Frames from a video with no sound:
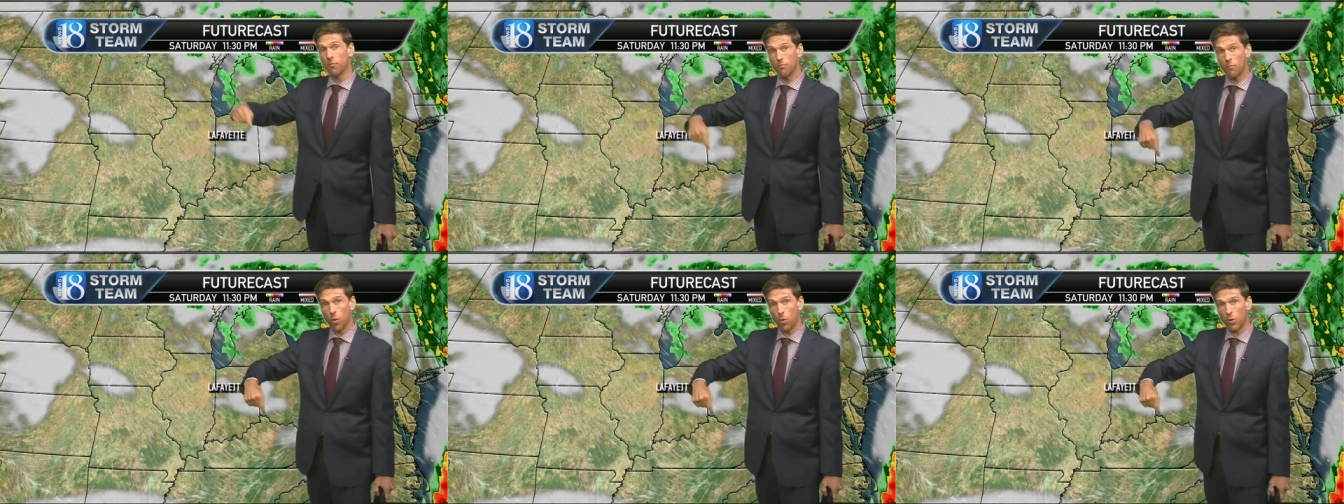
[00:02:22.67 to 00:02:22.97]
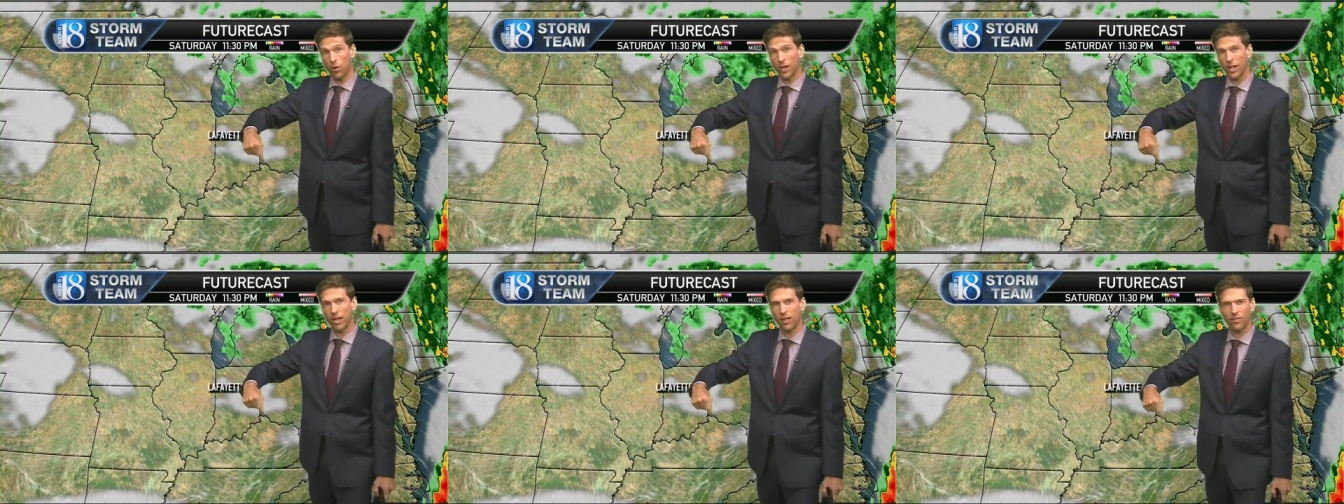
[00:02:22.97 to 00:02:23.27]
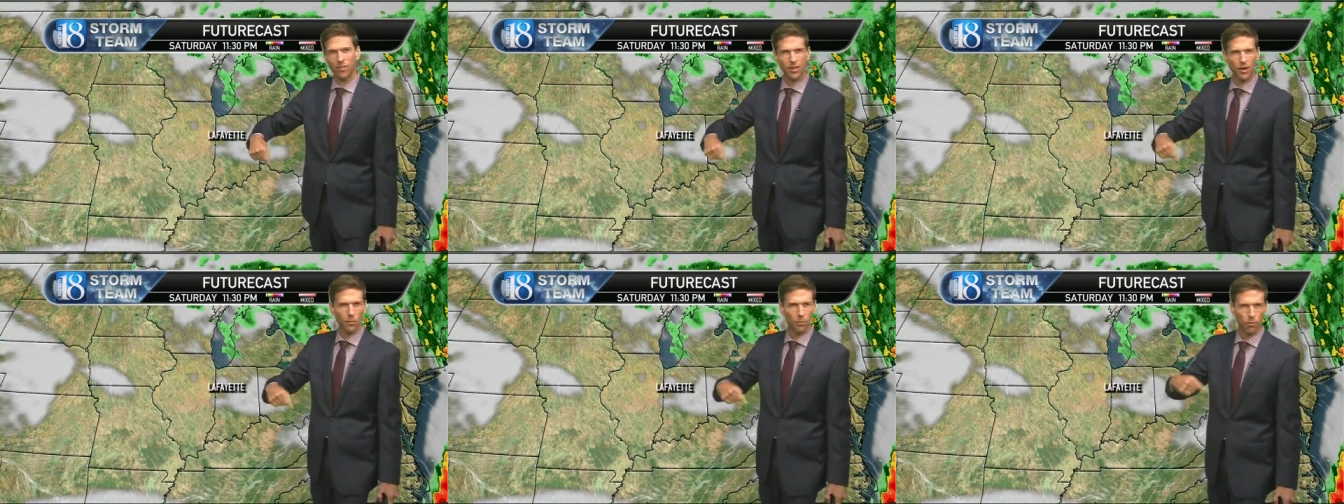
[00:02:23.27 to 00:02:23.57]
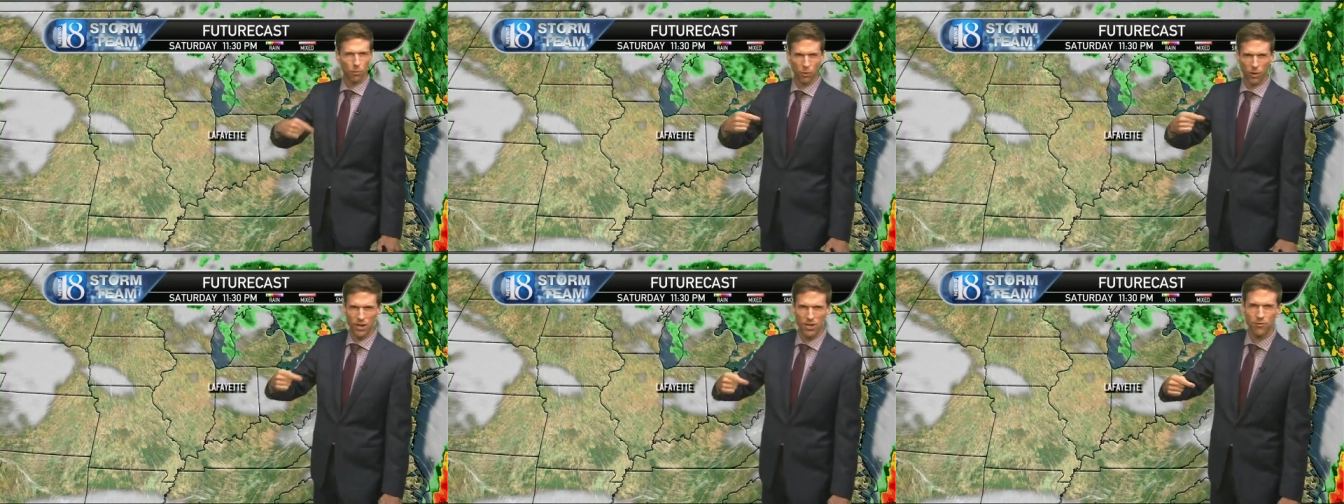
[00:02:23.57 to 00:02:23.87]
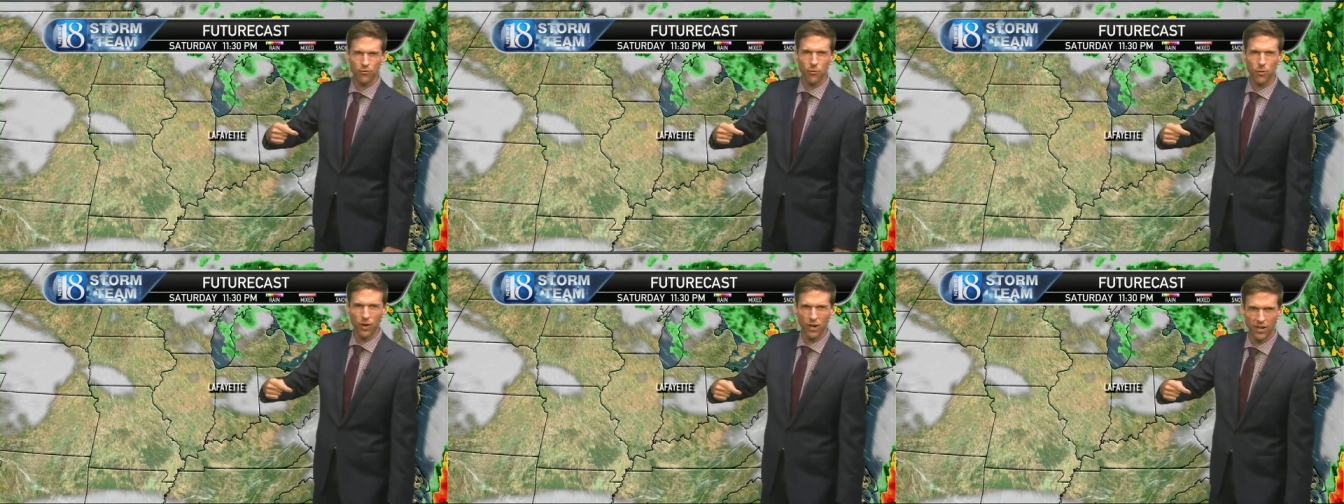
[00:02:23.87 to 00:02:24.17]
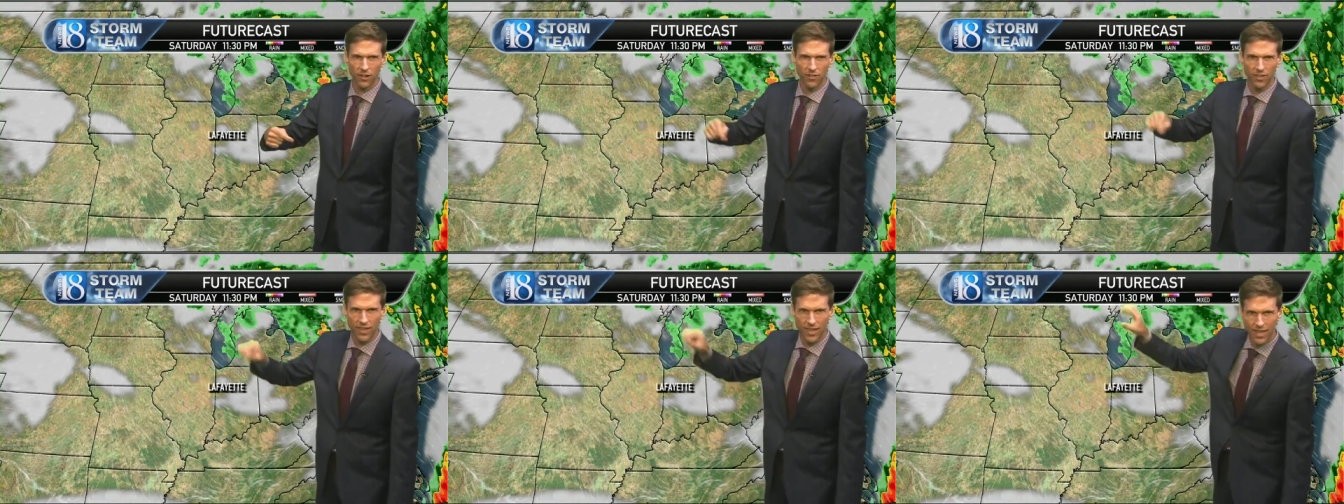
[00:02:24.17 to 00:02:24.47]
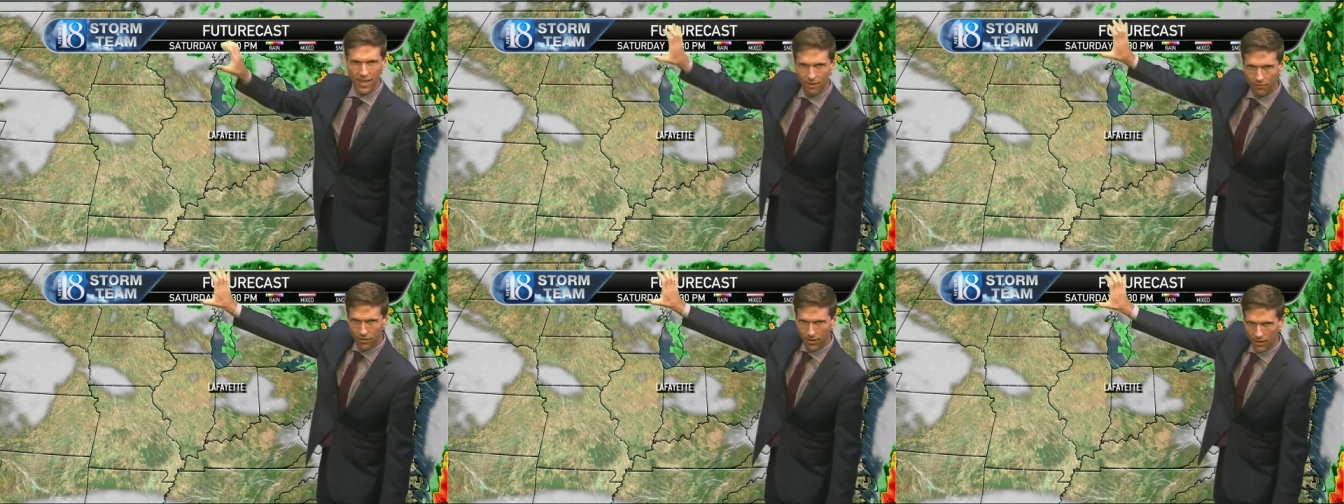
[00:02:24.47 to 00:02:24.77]
morning and then a brief one in
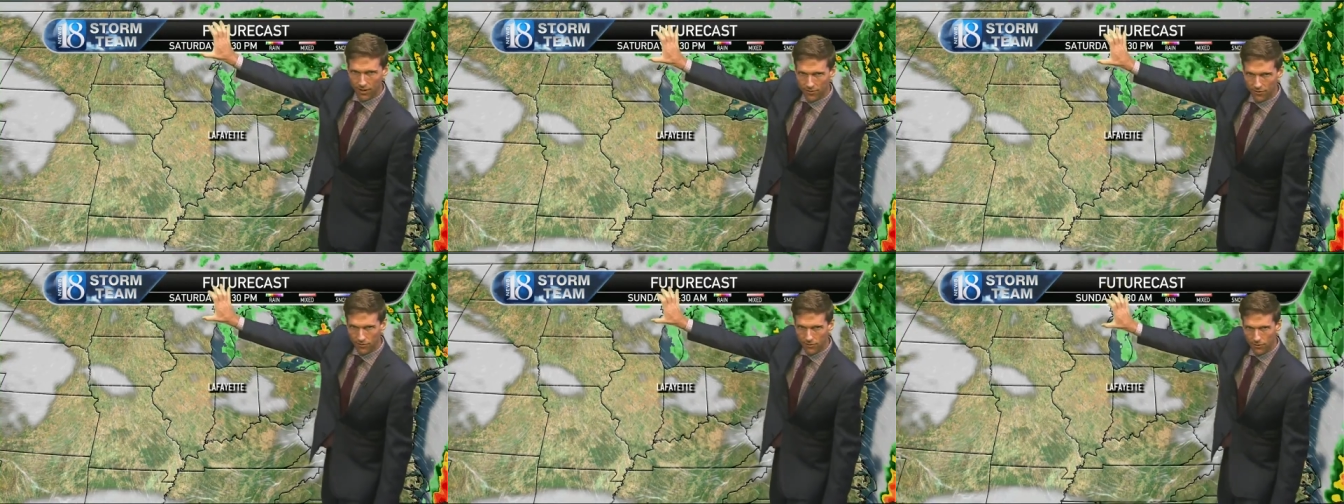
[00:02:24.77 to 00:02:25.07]
the evening as